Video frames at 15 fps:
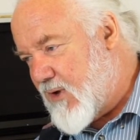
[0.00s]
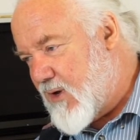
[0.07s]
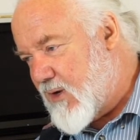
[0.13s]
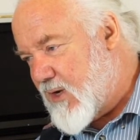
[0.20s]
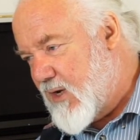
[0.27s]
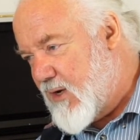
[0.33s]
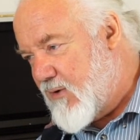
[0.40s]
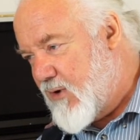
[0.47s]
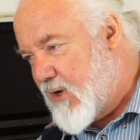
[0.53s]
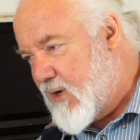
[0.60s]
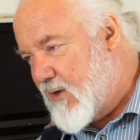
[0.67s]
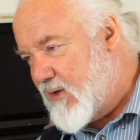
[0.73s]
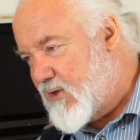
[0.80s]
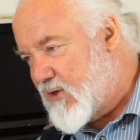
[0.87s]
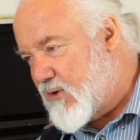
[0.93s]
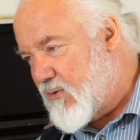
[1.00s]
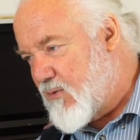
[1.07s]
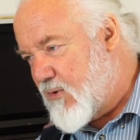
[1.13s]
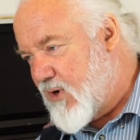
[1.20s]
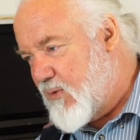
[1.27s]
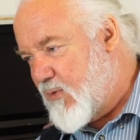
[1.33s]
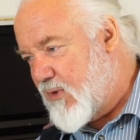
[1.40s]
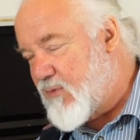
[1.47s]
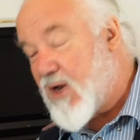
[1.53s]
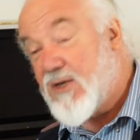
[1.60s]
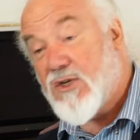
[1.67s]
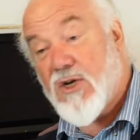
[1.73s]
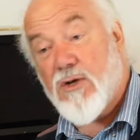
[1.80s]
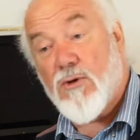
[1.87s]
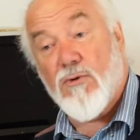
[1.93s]
Wagnerian story with
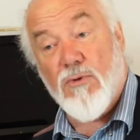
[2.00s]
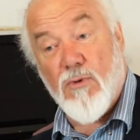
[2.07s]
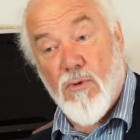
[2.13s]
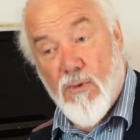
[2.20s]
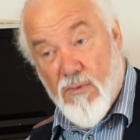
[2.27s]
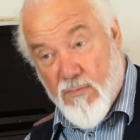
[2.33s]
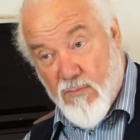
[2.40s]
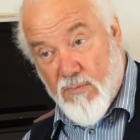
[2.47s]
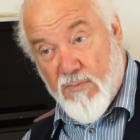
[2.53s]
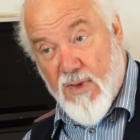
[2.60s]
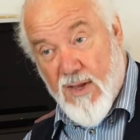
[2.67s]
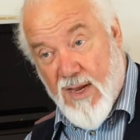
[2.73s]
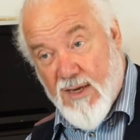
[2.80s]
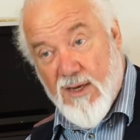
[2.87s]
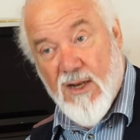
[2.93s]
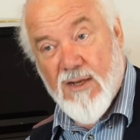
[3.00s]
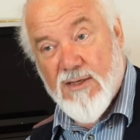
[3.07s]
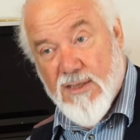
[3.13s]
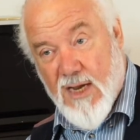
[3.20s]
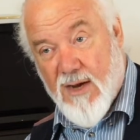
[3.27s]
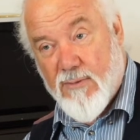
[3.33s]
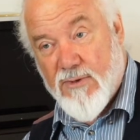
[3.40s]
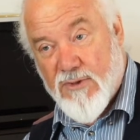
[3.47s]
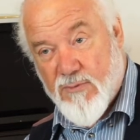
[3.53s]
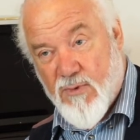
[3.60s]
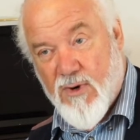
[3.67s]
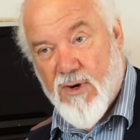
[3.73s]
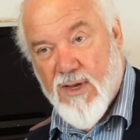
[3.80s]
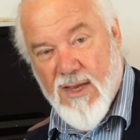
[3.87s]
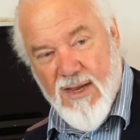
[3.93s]
Reggie Goodall, endless hours
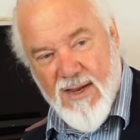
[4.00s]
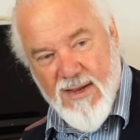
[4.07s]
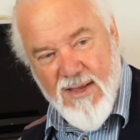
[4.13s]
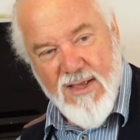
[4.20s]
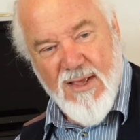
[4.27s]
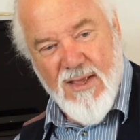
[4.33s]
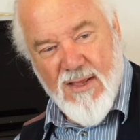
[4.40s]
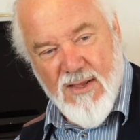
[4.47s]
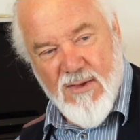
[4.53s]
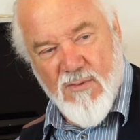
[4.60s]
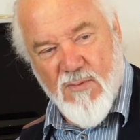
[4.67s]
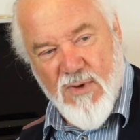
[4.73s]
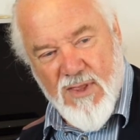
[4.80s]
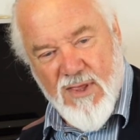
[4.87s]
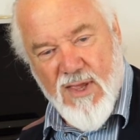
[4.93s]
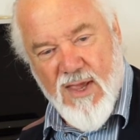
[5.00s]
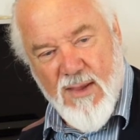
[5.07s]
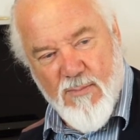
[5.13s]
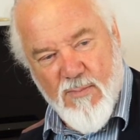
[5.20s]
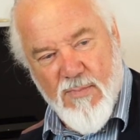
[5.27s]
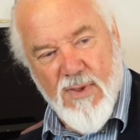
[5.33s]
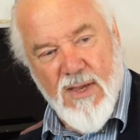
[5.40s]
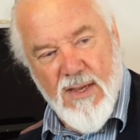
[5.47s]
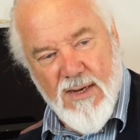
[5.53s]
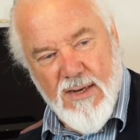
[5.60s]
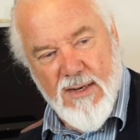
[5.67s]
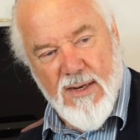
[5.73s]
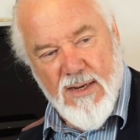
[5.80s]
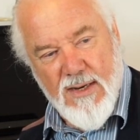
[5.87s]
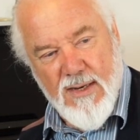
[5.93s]
working with him
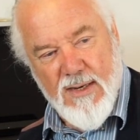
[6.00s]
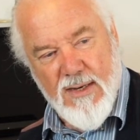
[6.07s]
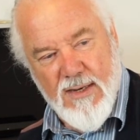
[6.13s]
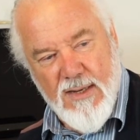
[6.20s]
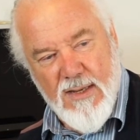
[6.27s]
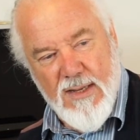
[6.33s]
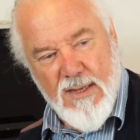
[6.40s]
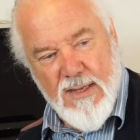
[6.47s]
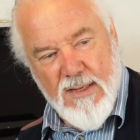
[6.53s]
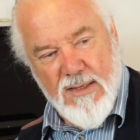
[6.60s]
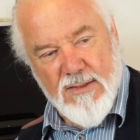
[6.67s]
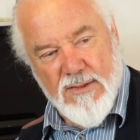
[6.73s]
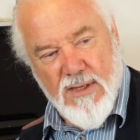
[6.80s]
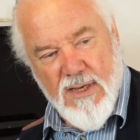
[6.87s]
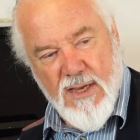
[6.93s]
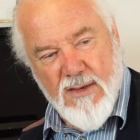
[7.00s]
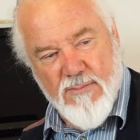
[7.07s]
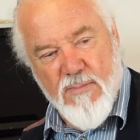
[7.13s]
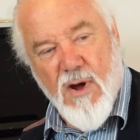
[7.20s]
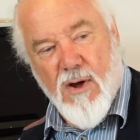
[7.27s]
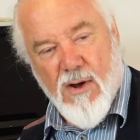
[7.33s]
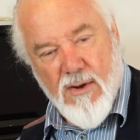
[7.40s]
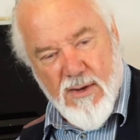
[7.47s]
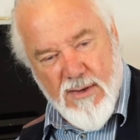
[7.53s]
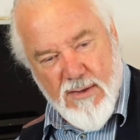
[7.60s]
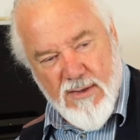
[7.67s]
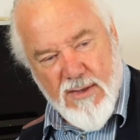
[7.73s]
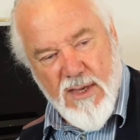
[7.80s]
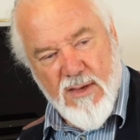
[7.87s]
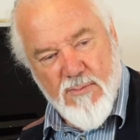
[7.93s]
and, and singing Mark,
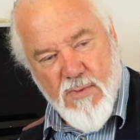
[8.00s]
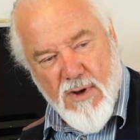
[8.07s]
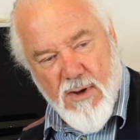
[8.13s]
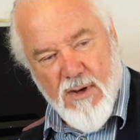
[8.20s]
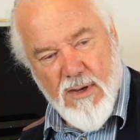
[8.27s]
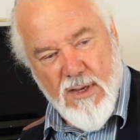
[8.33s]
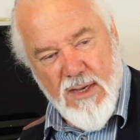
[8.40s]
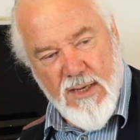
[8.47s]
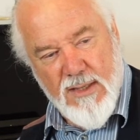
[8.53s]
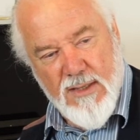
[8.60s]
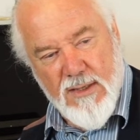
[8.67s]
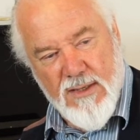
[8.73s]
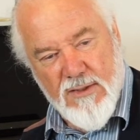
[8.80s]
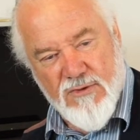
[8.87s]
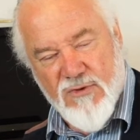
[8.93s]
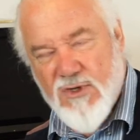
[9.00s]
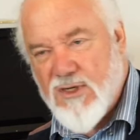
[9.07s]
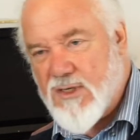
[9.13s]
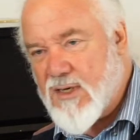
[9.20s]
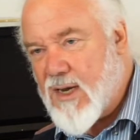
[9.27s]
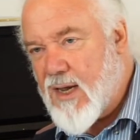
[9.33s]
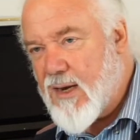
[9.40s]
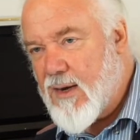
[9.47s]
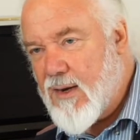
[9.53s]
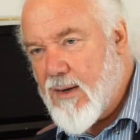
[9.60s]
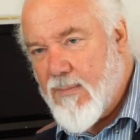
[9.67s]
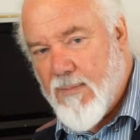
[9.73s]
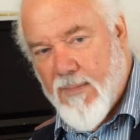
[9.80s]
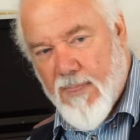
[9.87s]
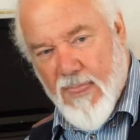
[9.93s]
King Mark in, in Tristan,
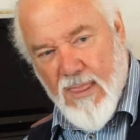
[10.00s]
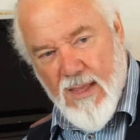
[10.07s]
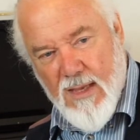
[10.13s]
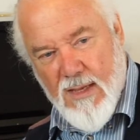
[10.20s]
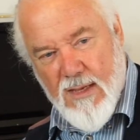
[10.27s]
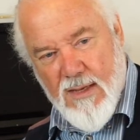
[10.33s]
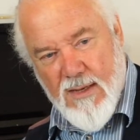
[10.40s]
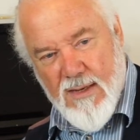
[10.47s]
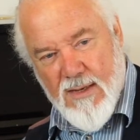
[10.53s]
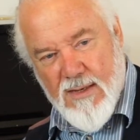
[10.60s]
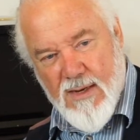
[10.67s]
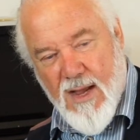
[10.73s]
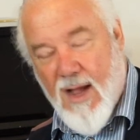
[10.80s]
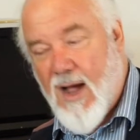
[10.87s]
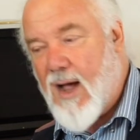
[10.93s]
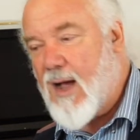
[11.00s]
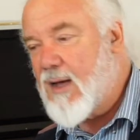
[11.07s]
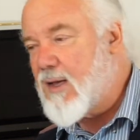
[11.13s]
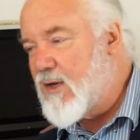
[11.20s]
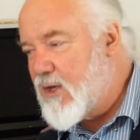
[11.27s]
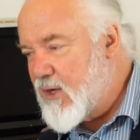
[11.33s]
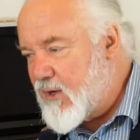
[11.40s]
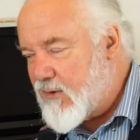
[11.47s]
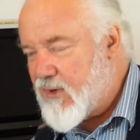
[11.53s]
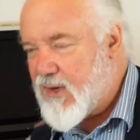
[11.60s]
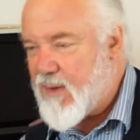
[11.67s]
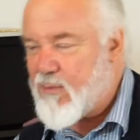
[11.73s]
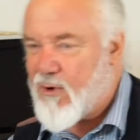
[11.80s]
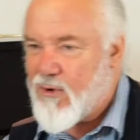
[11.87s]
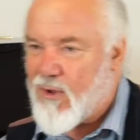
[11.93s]
and Hagen in
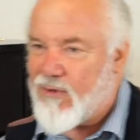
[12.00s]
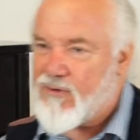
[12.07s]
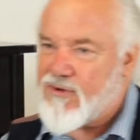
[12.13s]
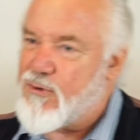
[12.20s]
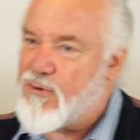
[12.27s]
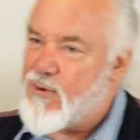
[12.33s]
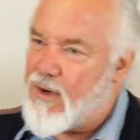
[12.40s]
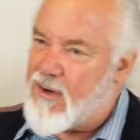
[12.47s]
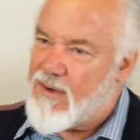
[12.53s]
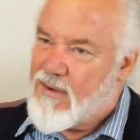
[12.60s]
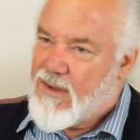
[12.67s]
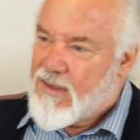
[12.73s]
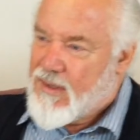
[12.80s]
Götterdämmerung tour.